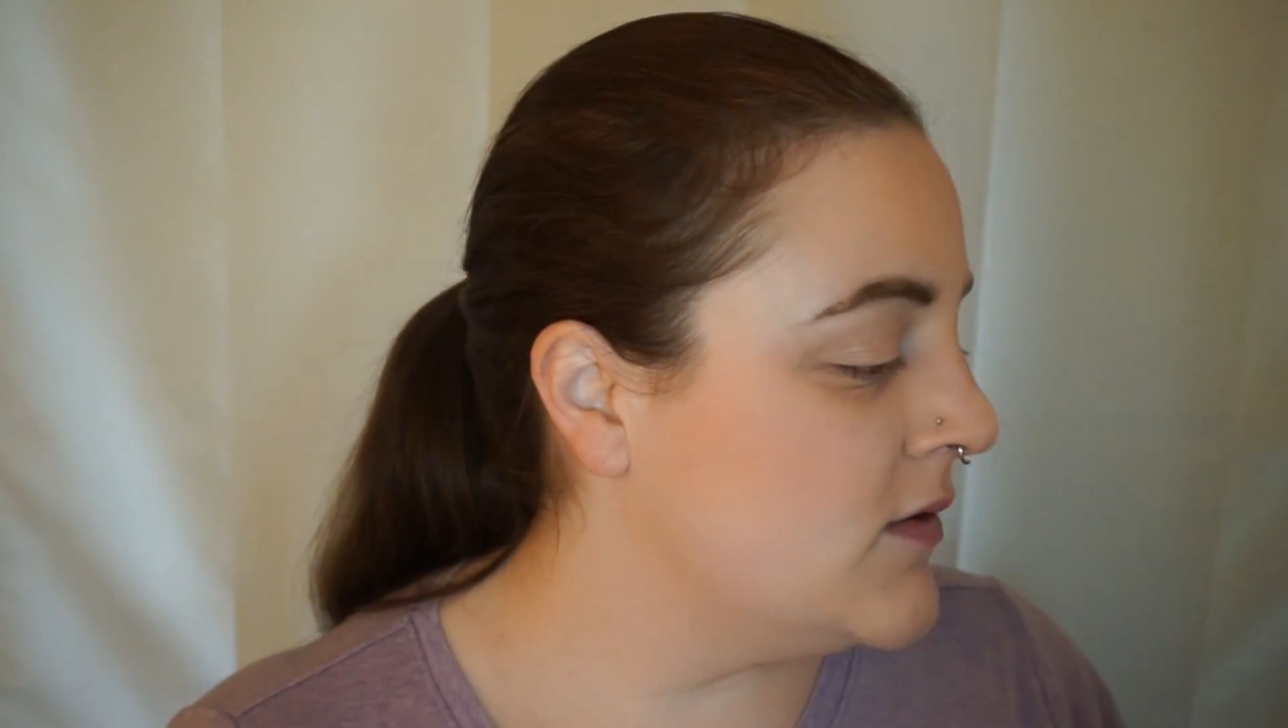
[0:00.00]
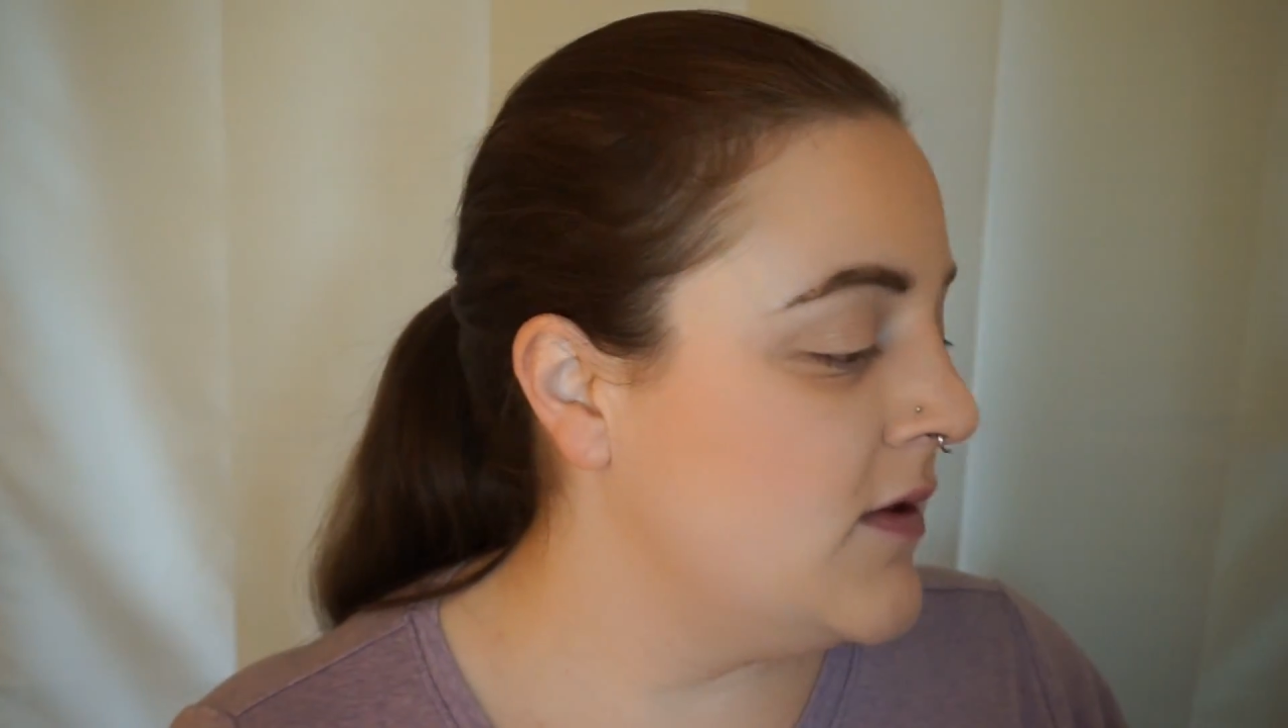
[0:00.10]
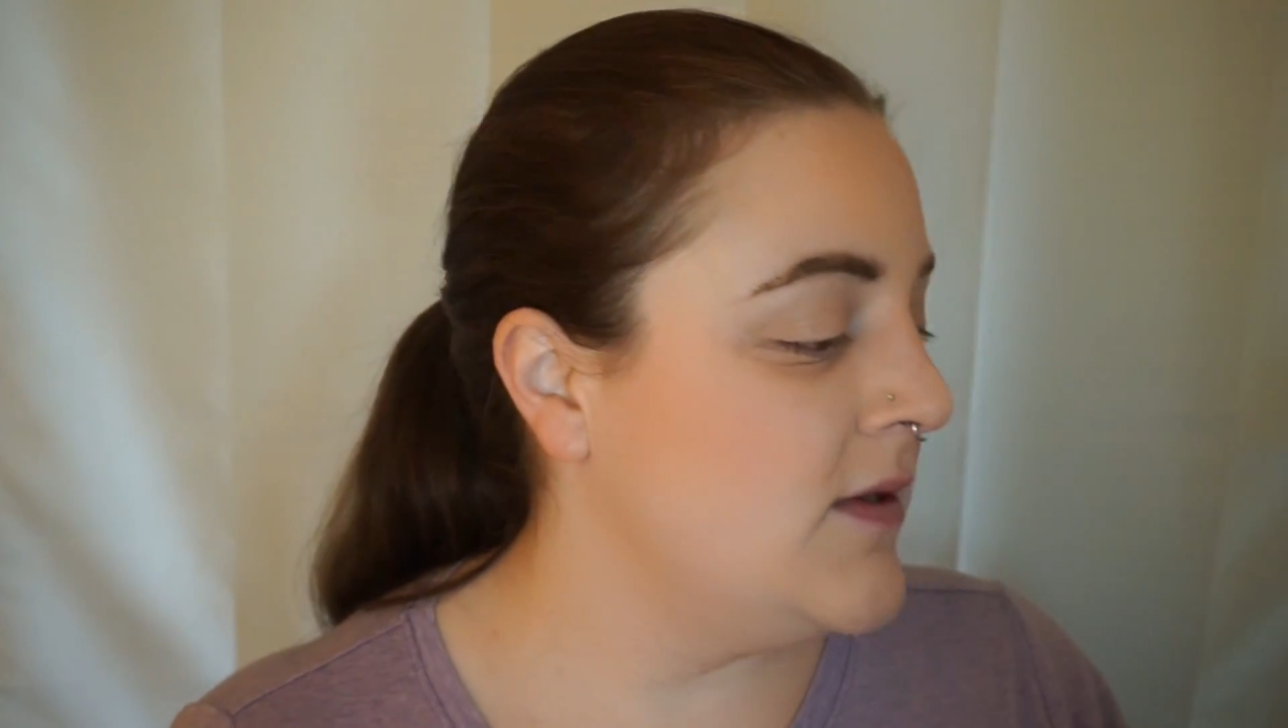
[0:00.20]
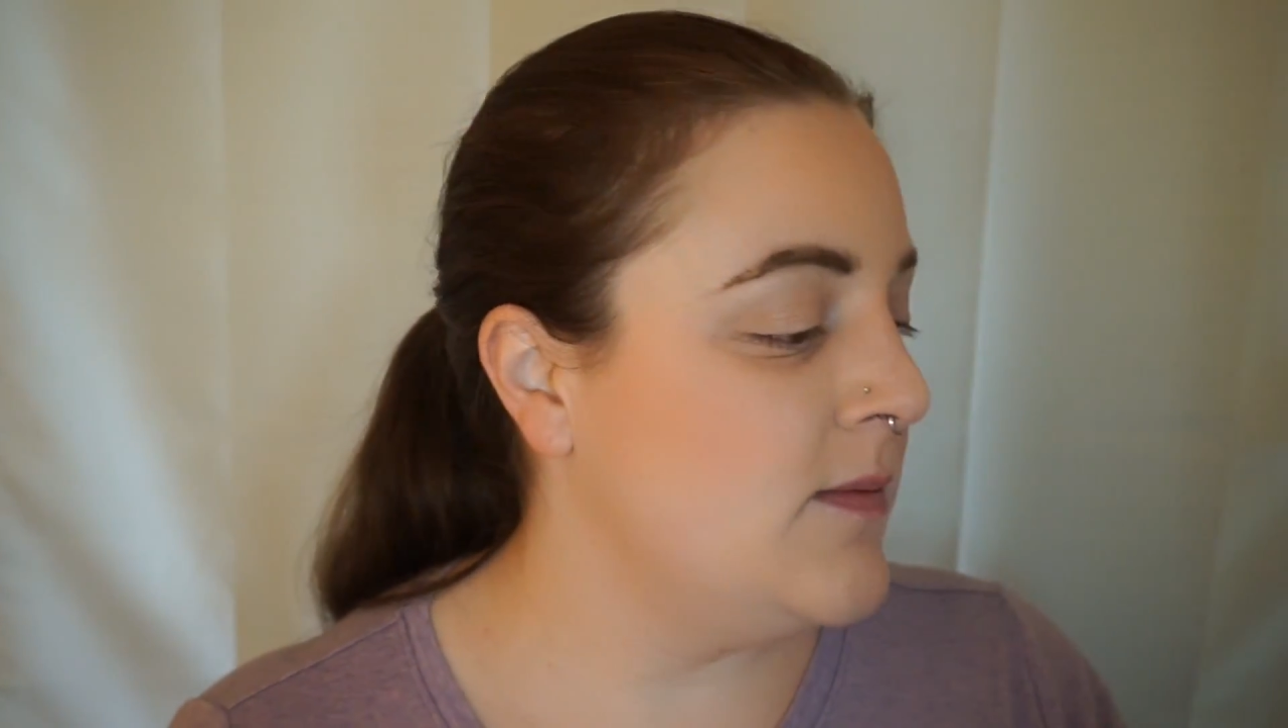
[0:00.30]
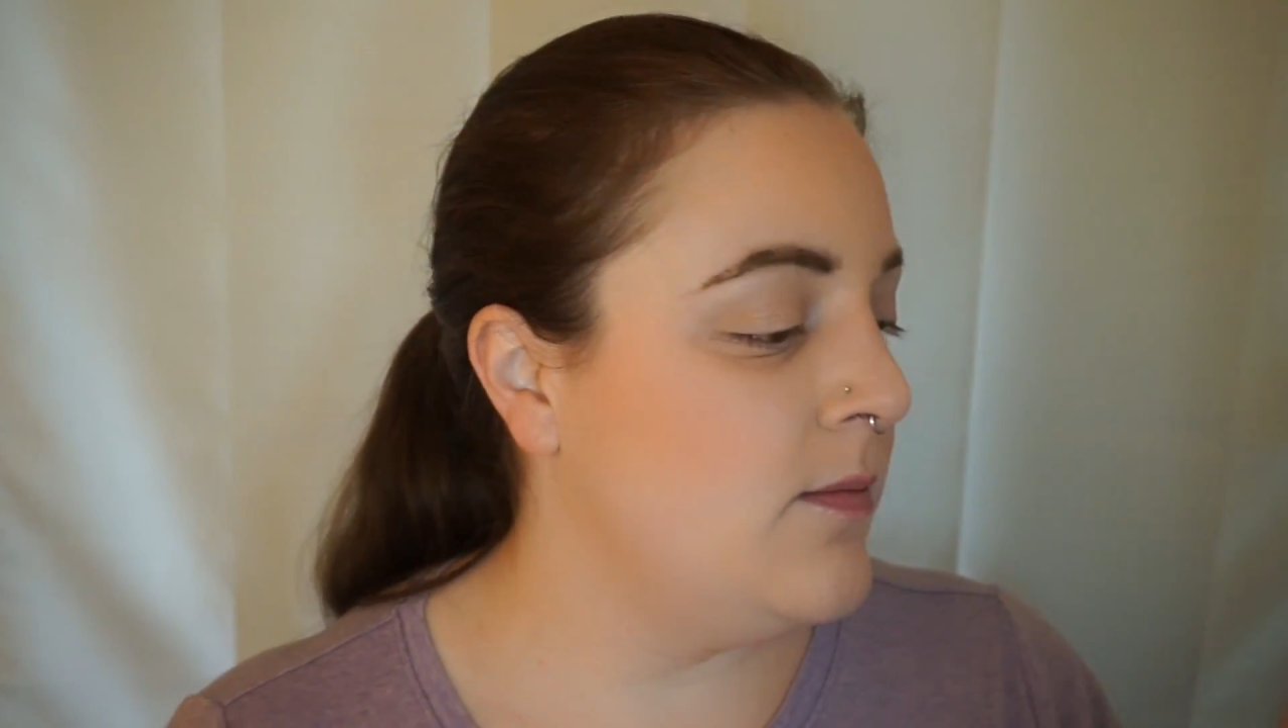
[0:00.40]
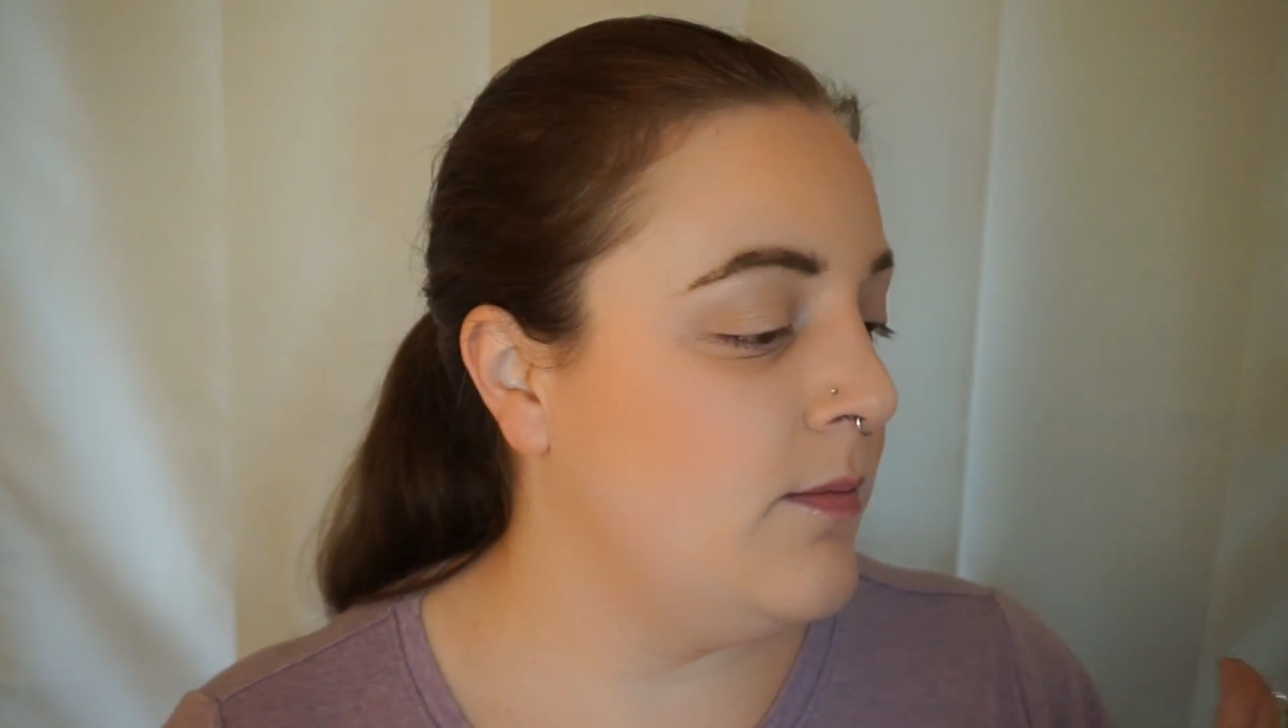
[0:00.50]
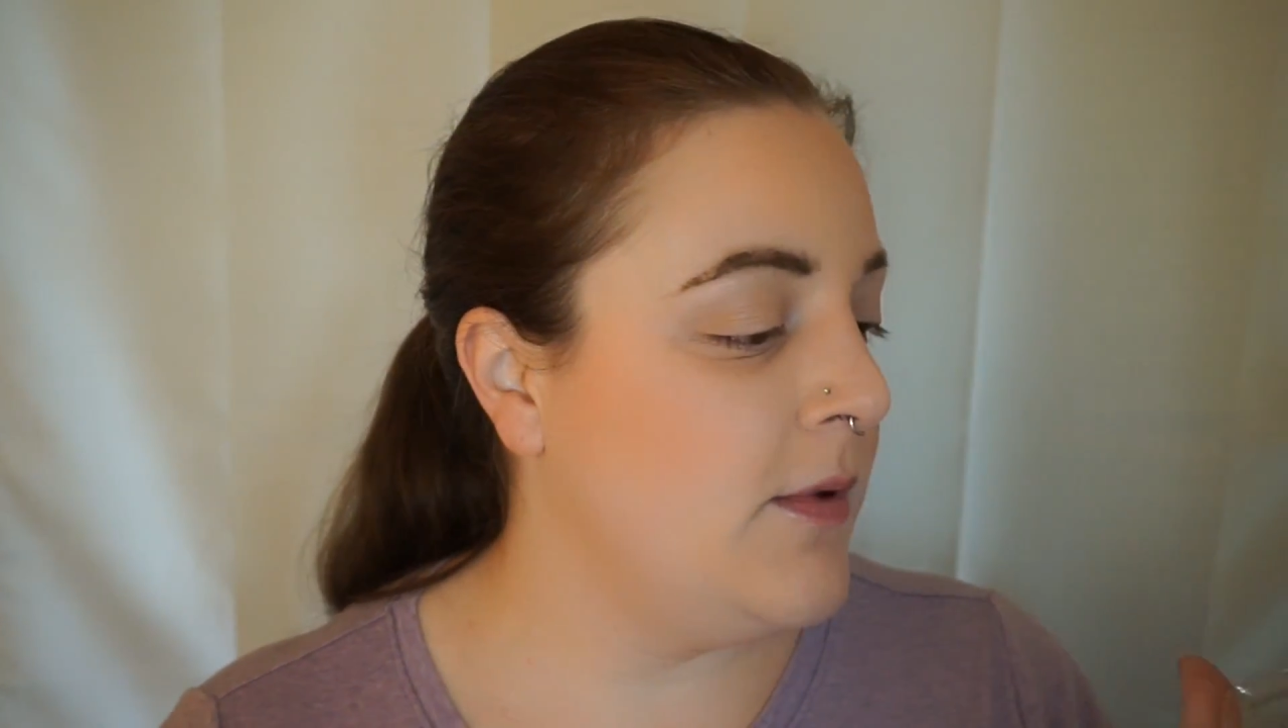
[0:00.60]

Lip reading: So this